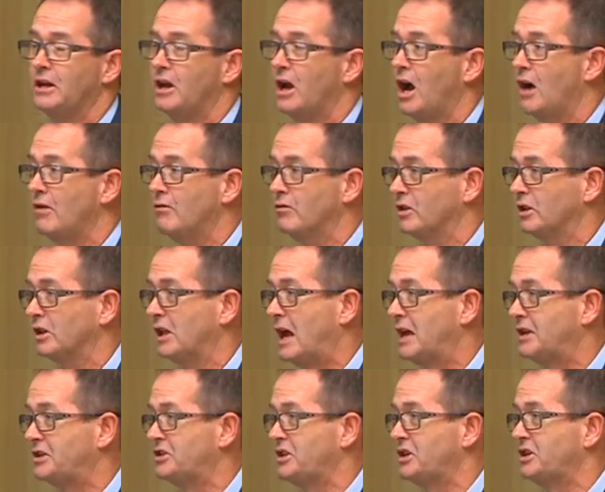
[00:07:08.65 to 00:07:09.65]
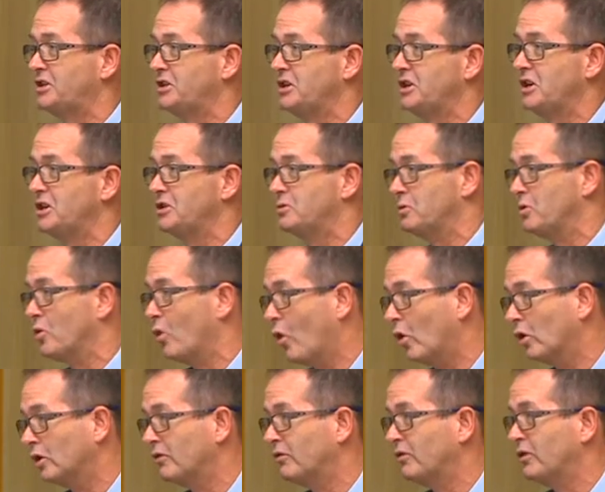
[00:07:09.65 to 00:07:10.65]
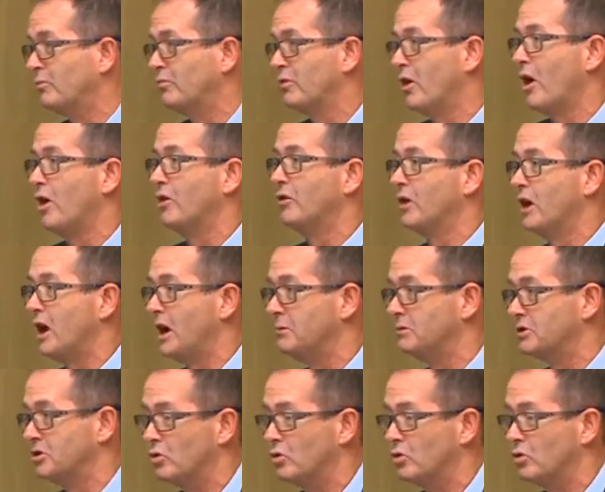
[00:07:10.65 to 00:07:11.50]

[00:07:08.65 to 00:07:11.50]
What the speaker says: over the last 6 years with all of the programs